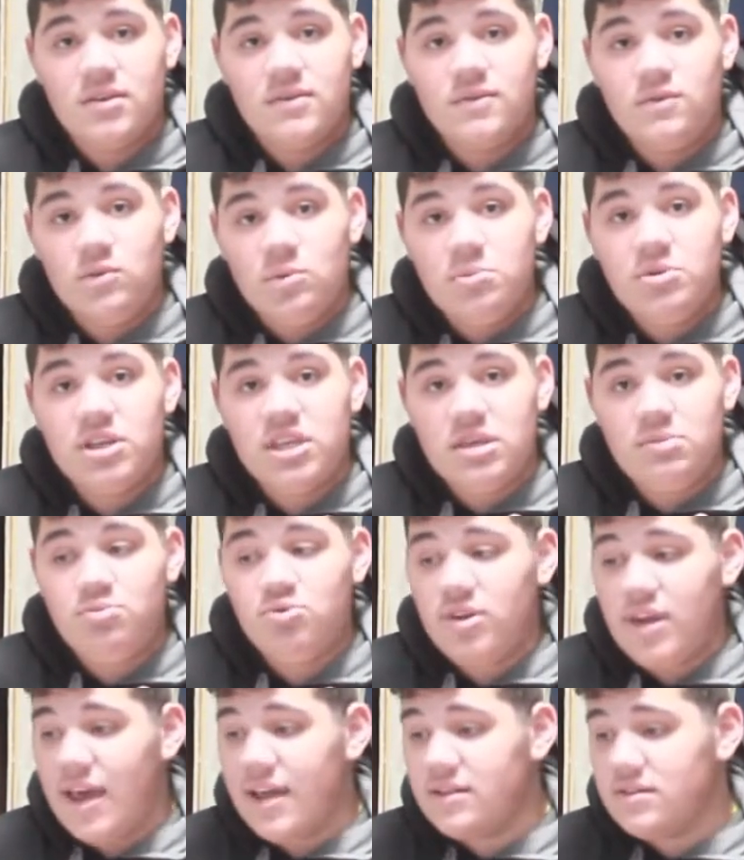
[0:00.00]
If you want me to keep
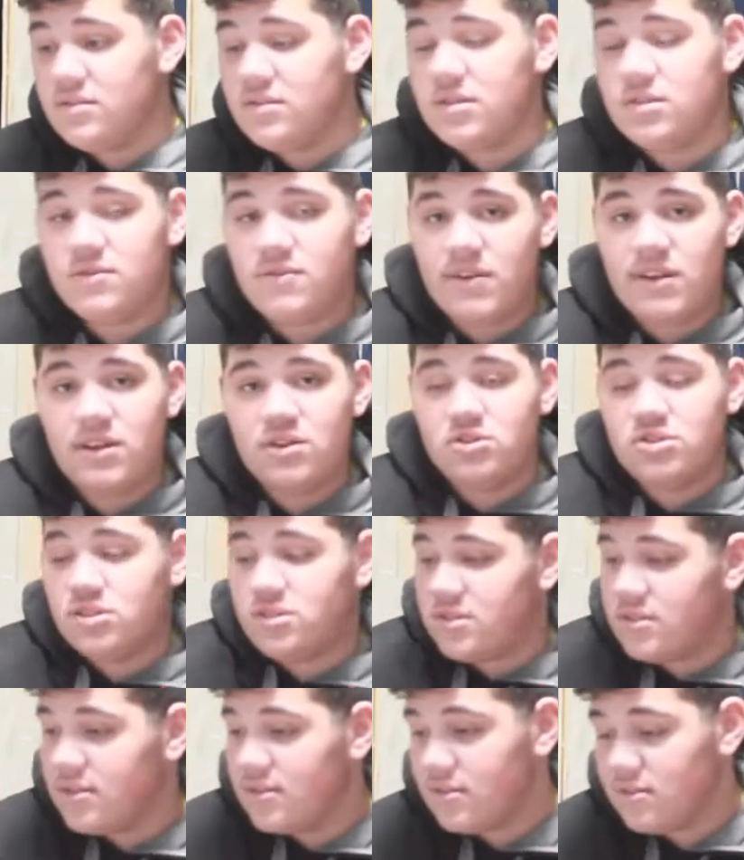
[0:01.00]
reacting to these videos,
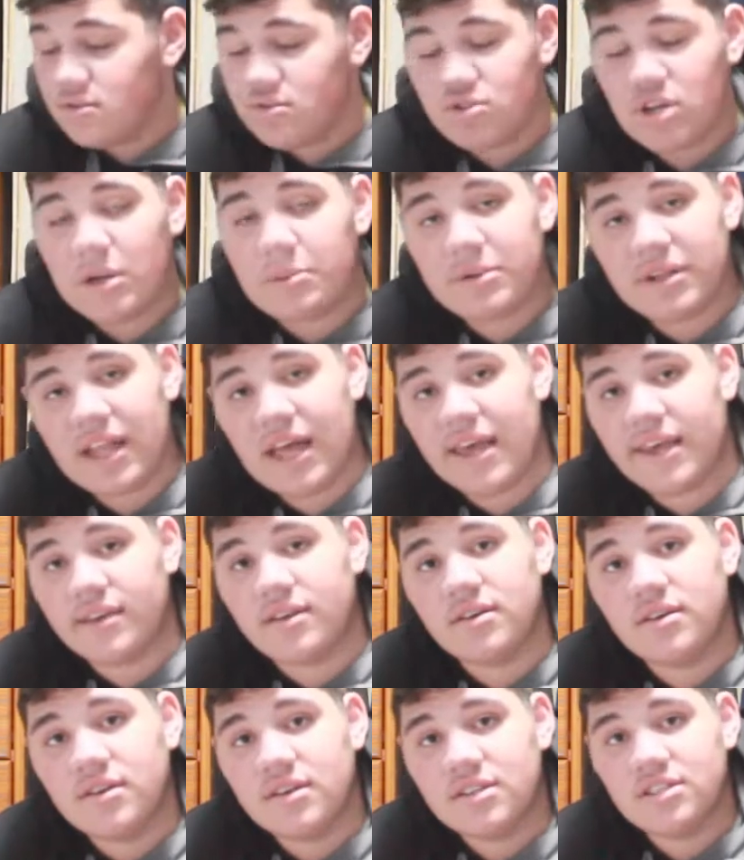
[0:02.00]
just drop a like,
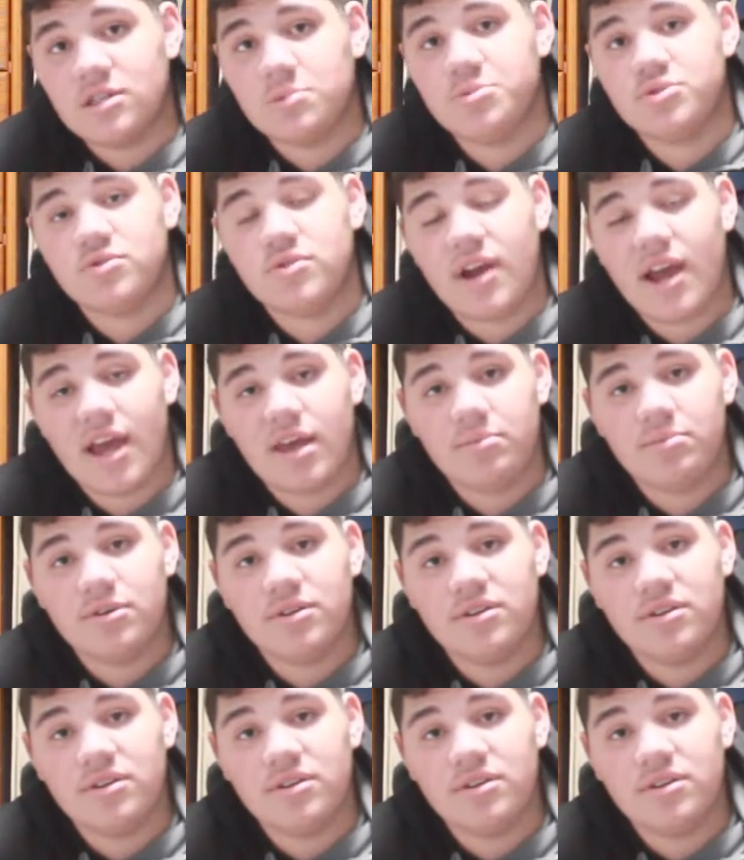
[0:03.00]
subscribe.